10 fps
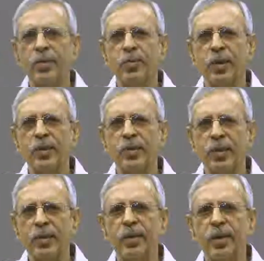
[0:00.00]
Y,
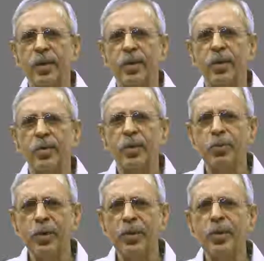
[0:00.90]
Z. Now,
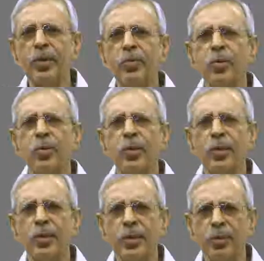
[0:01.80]
different
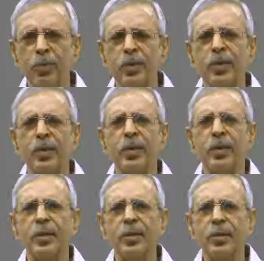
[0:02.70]
individuals differ
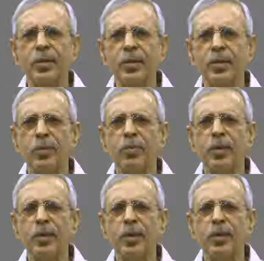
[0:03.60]
in these
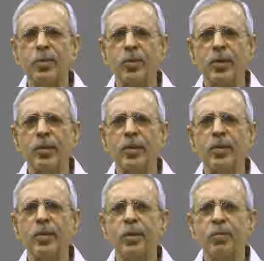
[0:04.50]
different X, Y, Z
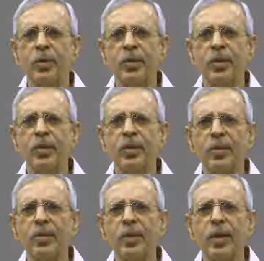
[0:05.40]

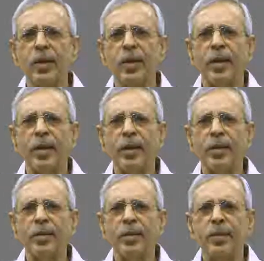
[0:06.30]
percentages,
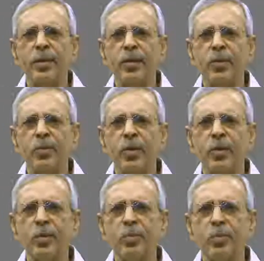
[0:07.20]
and that is what
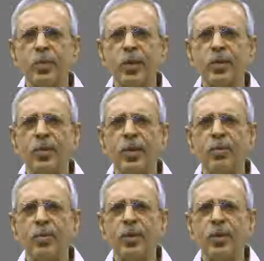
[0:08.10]
makes them